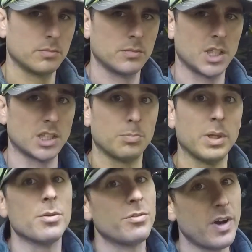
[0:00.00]
Get to
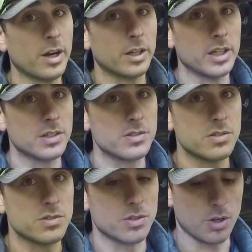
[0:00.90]
play with fire,
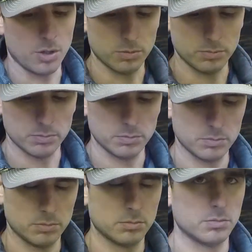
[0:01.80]
kids, so
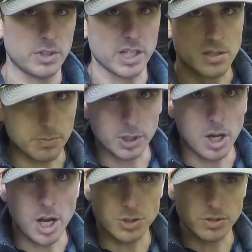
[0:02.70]
take some
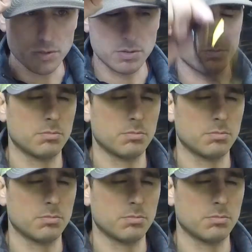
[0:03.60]
precautions.